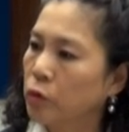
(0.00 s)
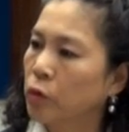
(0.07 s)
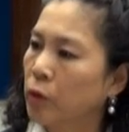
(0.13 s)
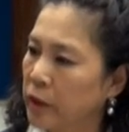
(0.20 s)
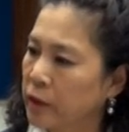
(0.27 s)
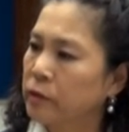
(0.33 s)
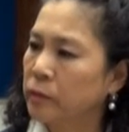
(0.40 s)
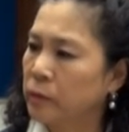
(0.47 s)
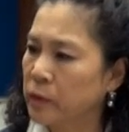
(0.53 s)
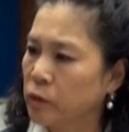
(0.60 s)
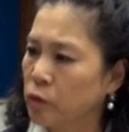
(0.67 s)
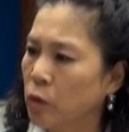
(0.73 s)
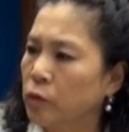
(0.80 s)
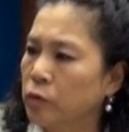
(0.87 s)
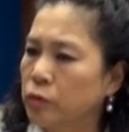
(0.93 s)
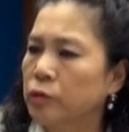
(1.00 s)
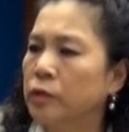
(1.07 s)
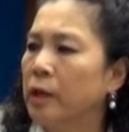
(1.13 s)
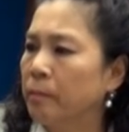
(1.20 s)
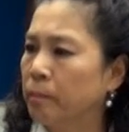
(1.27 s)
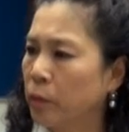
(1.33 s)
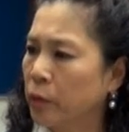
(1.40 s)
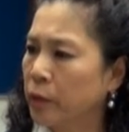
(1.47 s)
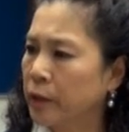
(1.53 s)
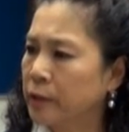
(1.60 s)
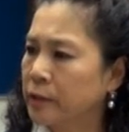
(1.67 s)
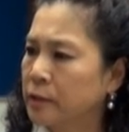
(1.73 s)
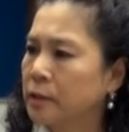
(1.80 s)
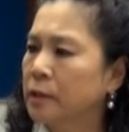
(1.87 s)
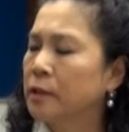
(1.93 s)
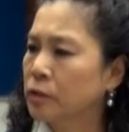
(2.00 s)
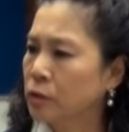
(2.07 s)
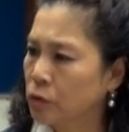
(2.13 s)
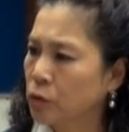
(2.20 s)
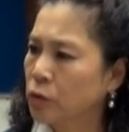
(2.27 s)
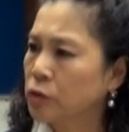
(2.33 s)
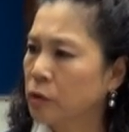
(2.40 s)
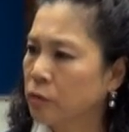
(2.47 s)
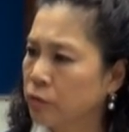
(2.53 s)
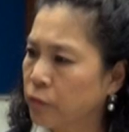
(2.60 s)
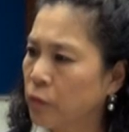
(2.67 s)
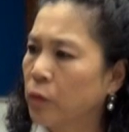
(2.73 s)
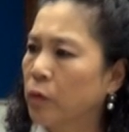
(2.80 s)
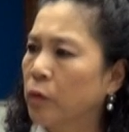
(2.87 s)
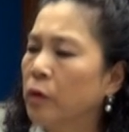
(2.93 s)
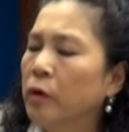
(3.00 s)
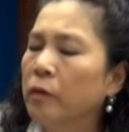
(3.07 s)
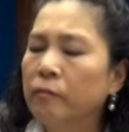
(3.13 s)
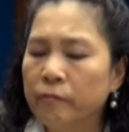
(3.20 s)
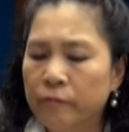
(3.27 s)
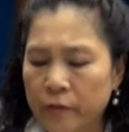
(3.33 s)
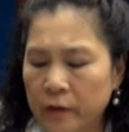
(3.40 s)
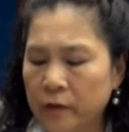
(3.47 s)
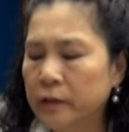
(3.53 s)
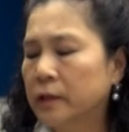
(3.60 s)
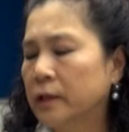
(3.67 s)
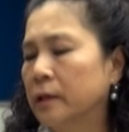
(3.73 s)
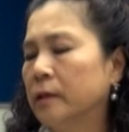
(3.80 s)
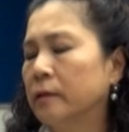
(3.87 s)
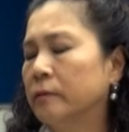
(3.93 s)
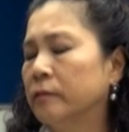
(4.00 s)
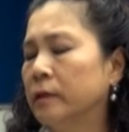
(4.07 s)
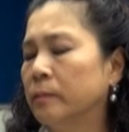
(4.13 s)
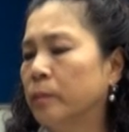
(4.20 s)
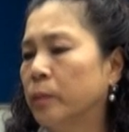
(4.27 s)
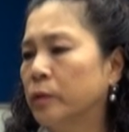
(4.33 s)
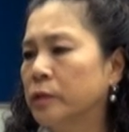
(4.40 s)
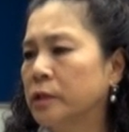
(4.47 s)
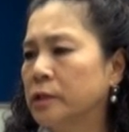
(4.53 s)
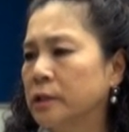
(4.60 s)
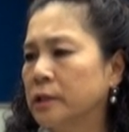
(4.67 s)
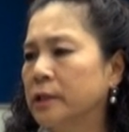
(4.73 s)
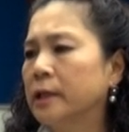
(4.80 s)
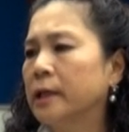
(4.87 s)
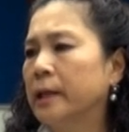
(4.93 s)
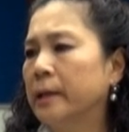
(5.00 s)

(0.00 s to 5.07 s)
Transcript: collectively talk to the employers. So those are 4 very important key